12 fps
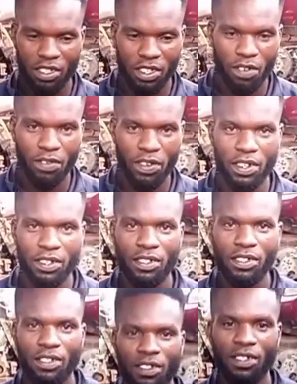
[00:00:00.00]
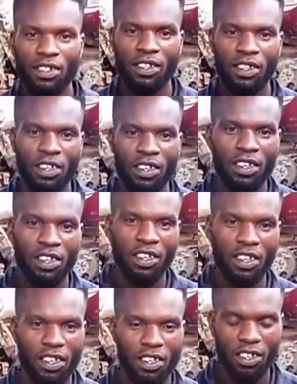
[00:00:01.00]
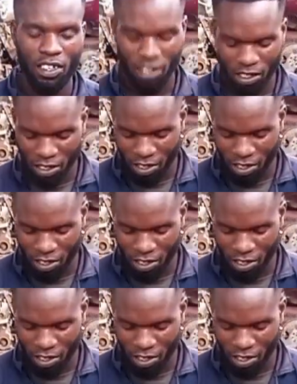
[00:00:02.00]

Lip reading: seven is